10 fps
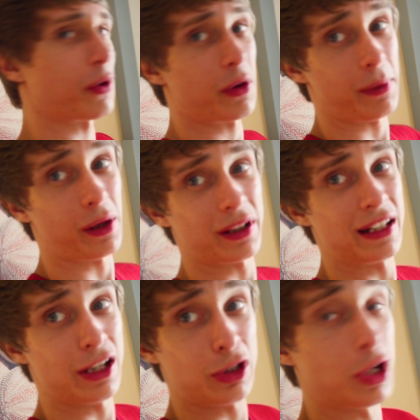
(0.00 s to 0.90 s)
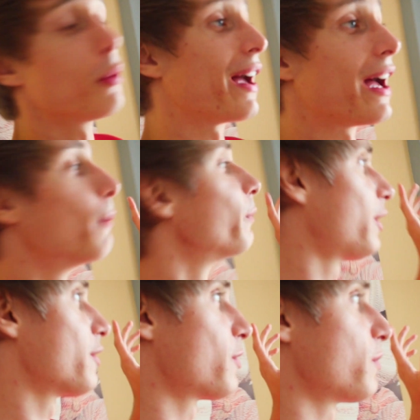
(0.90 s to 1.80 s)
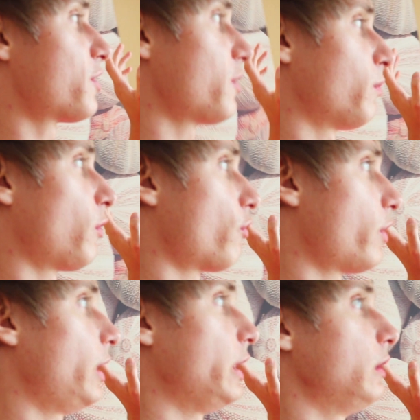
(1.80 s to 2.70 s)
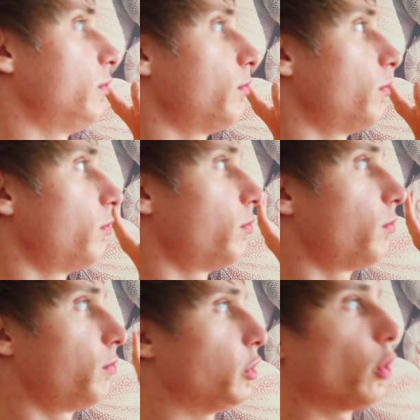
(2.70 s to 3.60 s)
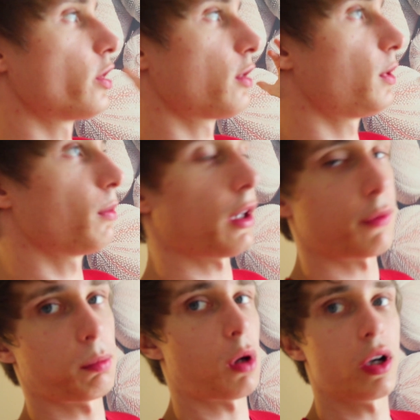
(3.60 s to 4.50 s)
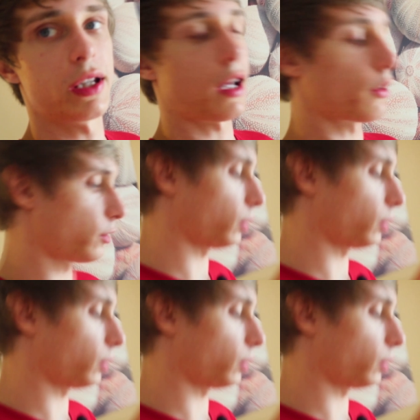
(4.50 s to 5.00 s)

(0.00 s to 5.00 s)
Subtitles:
onto the balcony at 2 AM because there was some really noisy people having a party next